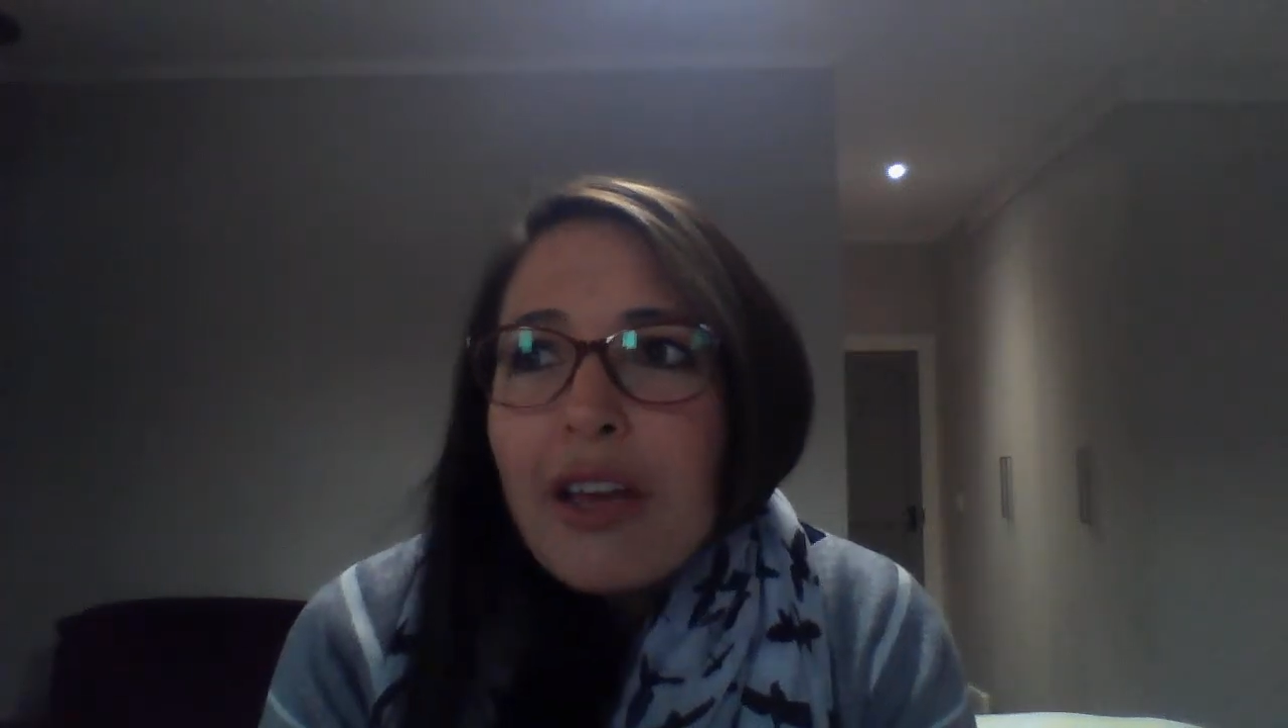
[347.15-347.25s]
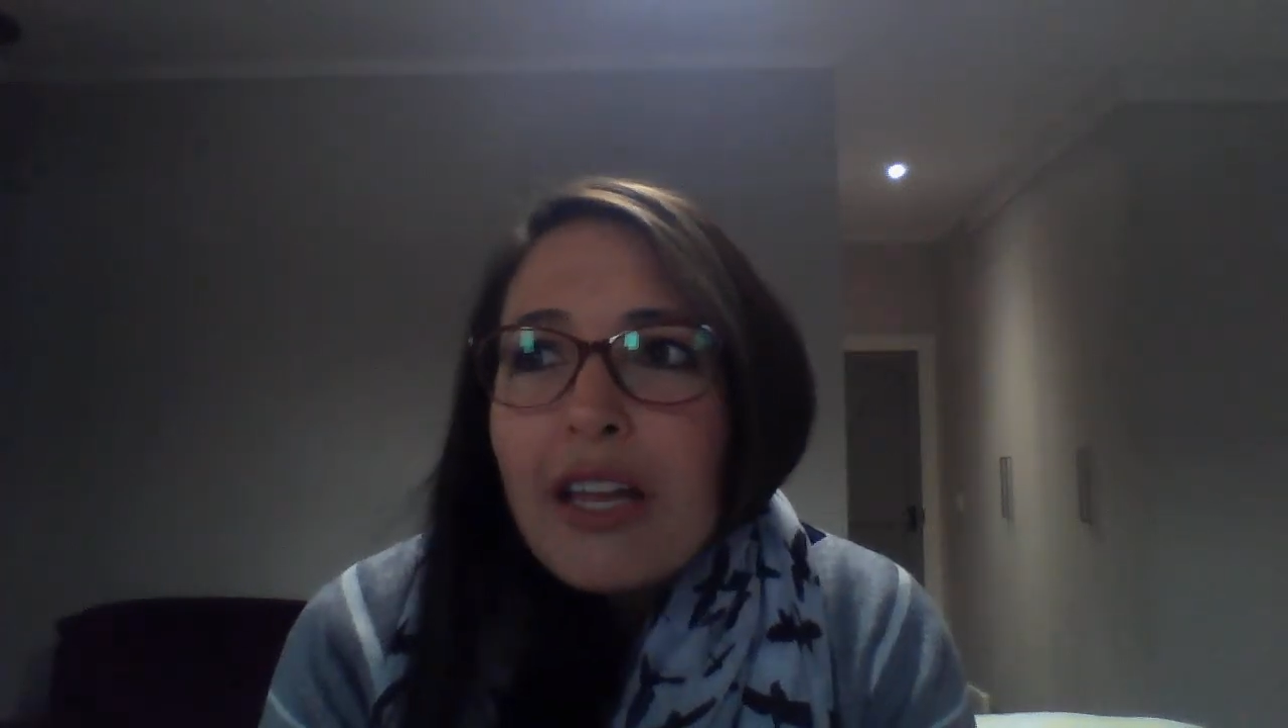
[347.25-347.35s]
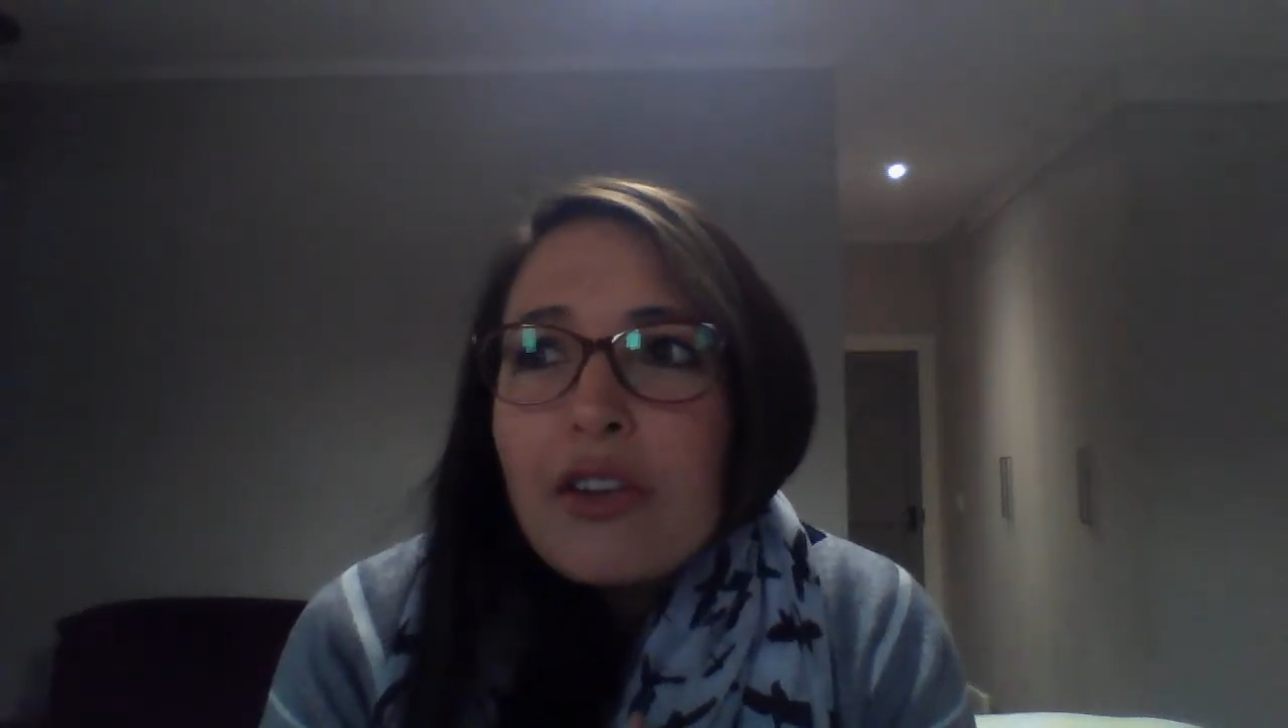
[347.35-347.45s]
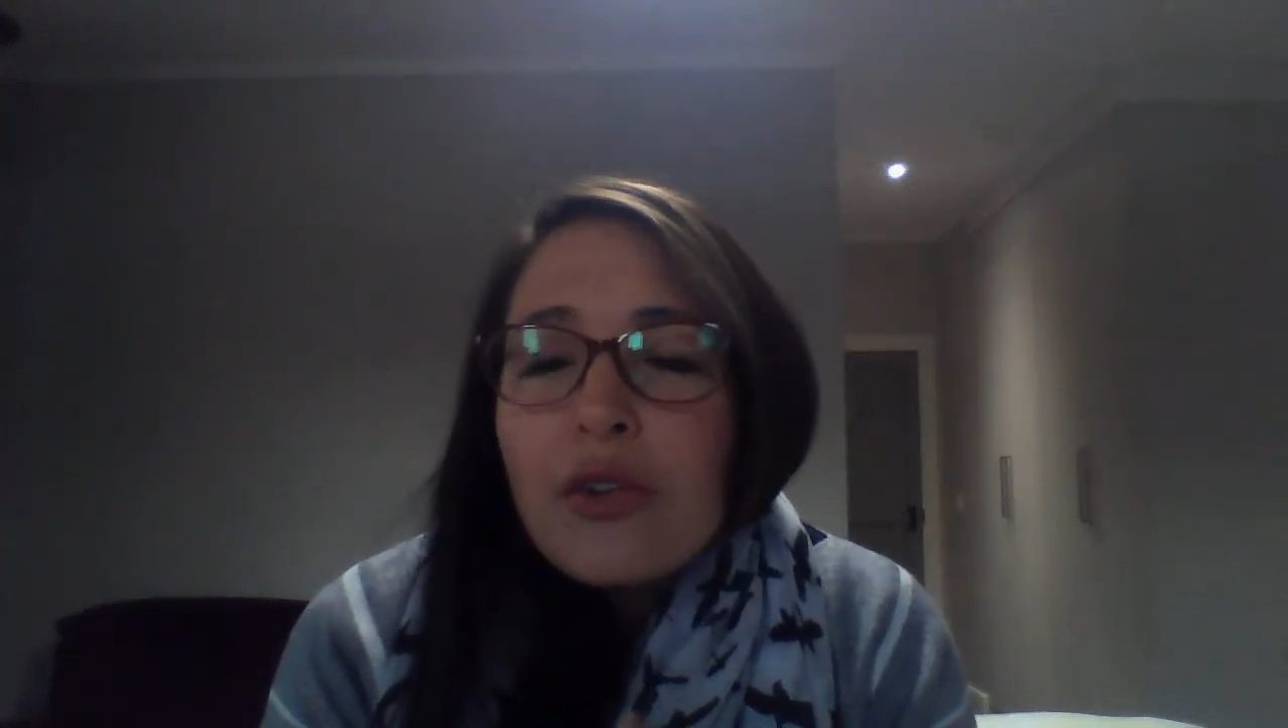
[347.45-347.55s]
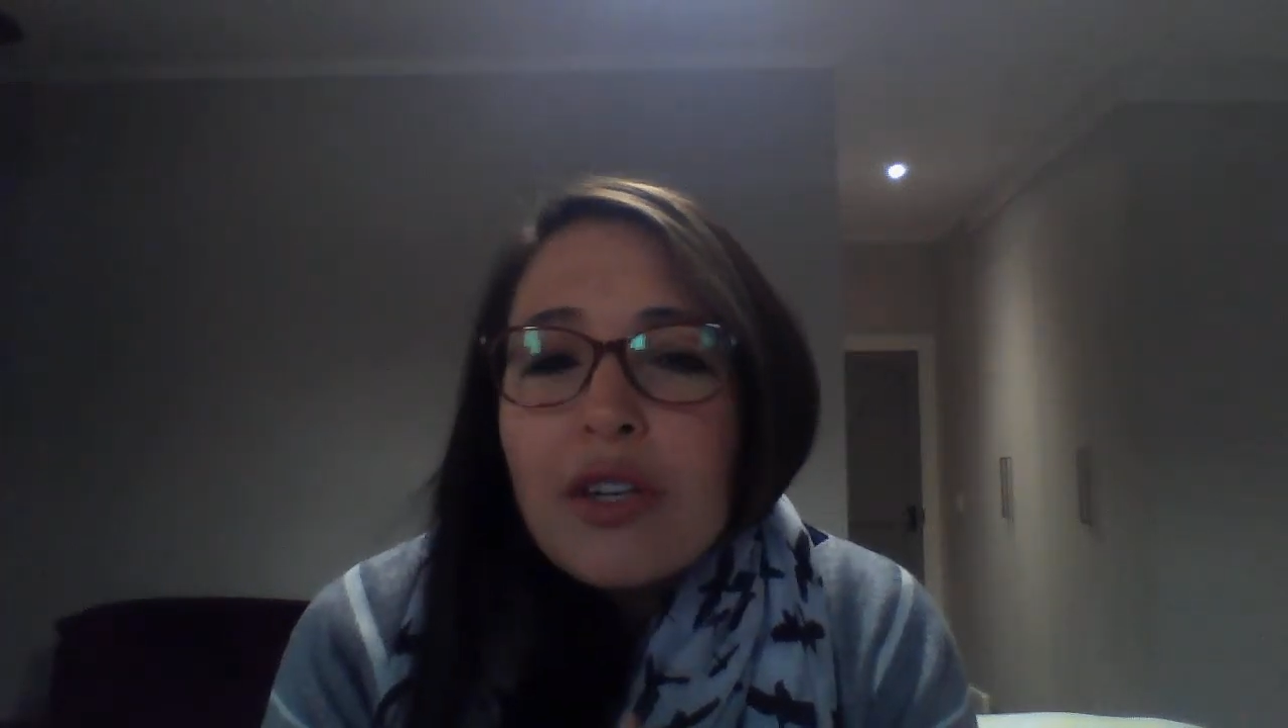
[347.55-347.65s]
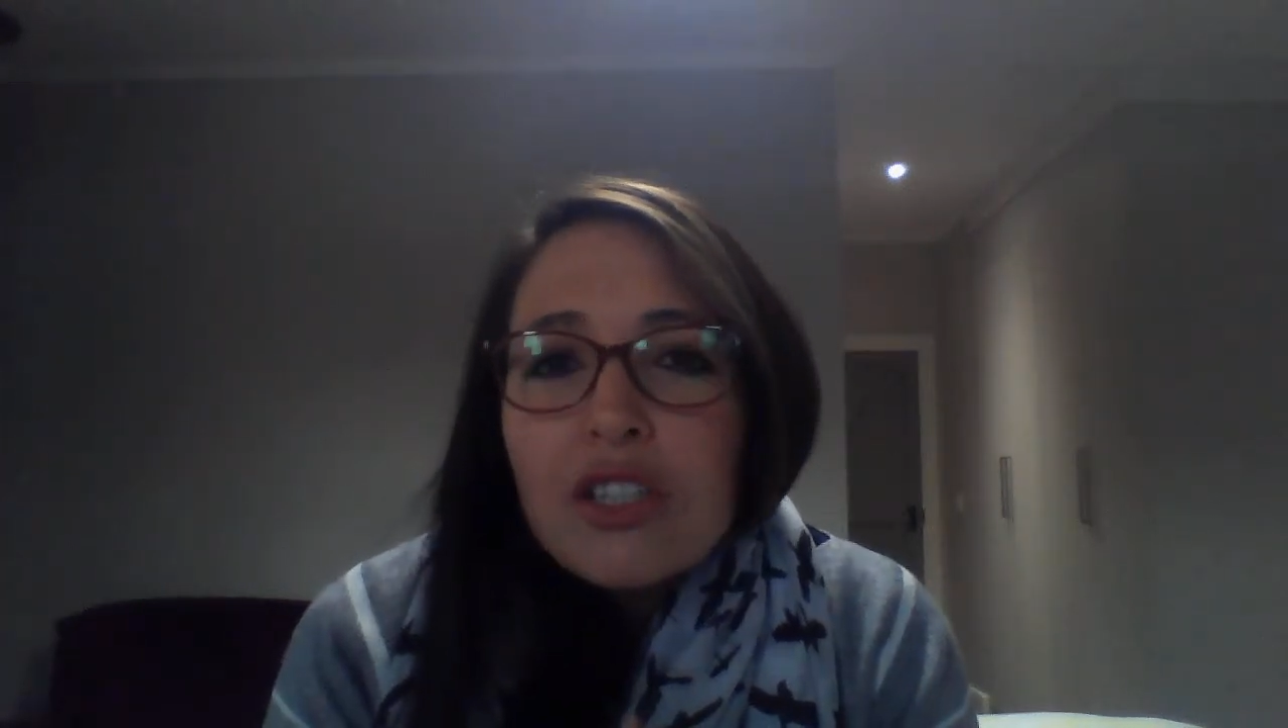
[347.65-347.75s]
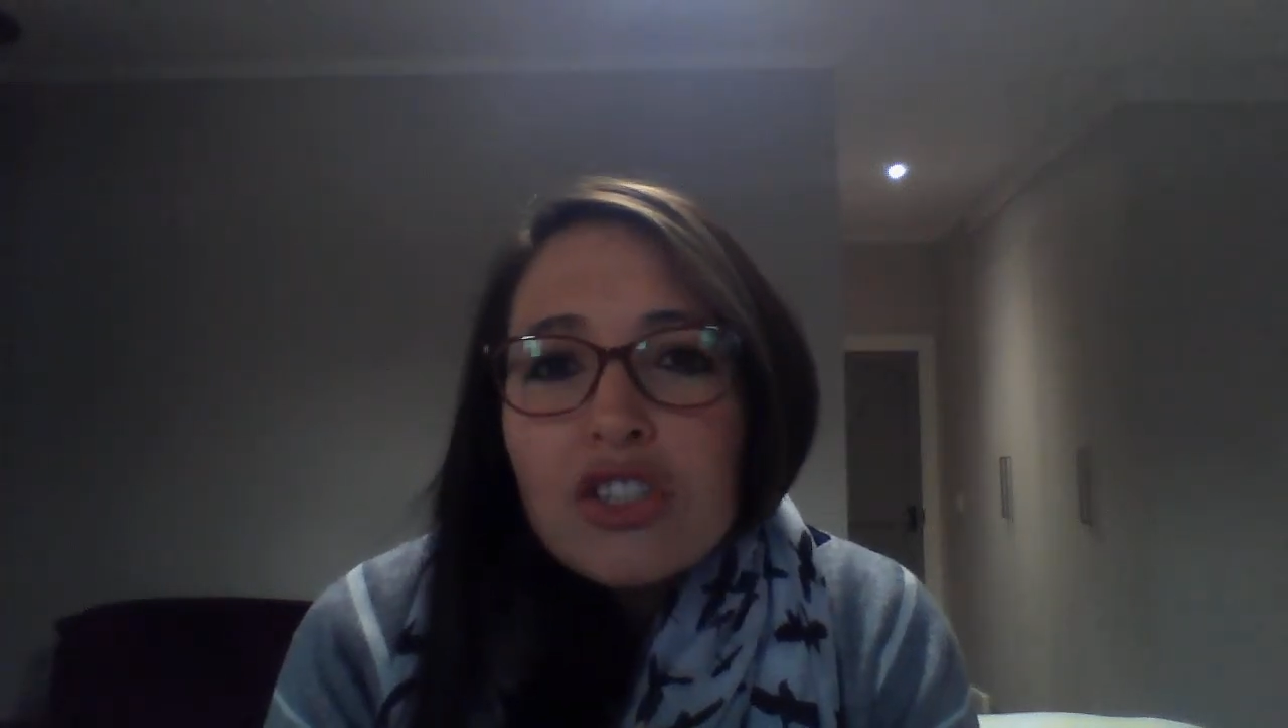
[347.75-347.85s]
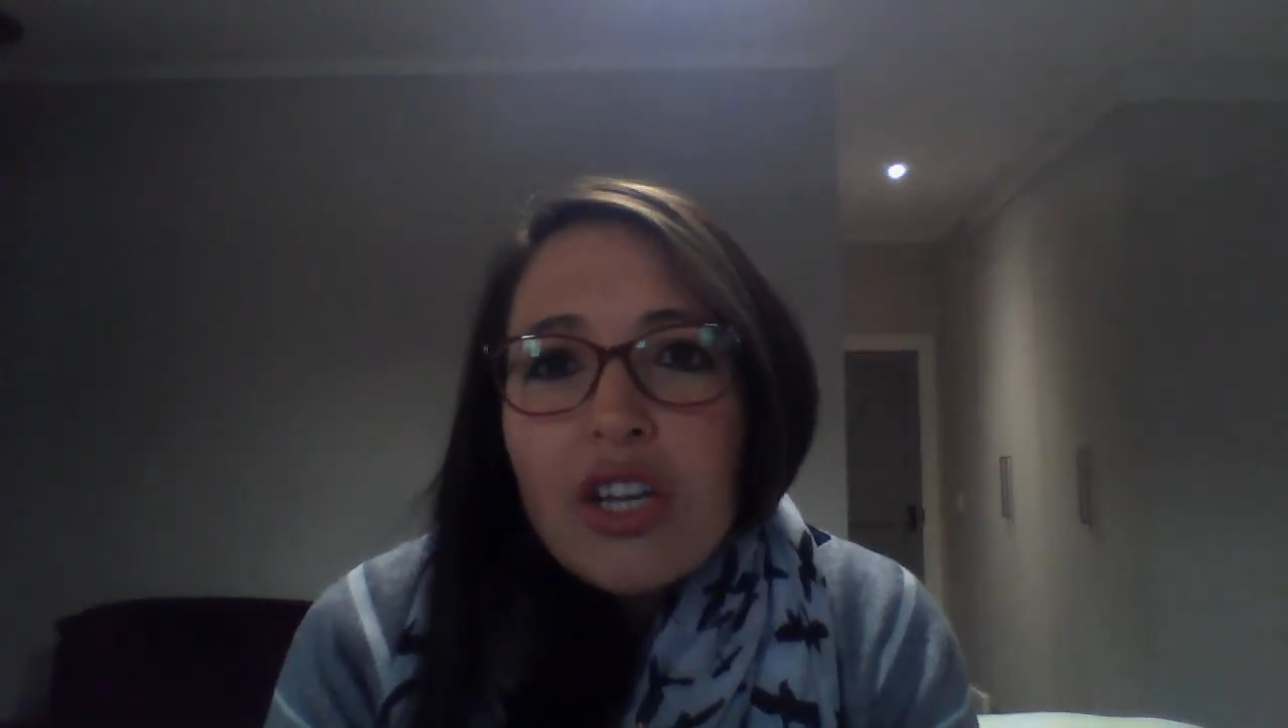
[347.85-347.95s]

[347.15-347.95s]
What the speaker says: value in a